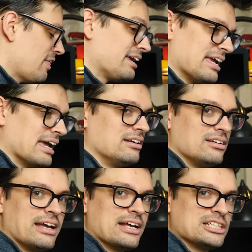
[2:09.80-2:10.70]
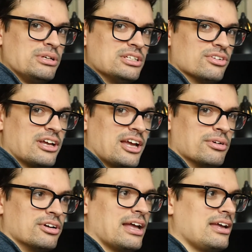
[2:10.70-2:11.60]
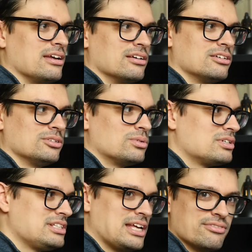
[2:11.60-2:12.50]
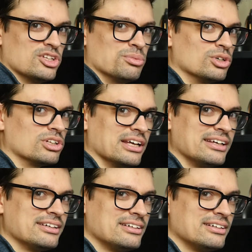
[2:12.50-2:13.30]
Again, I asked Peaceful Gamer, hey, what does the envelope look like?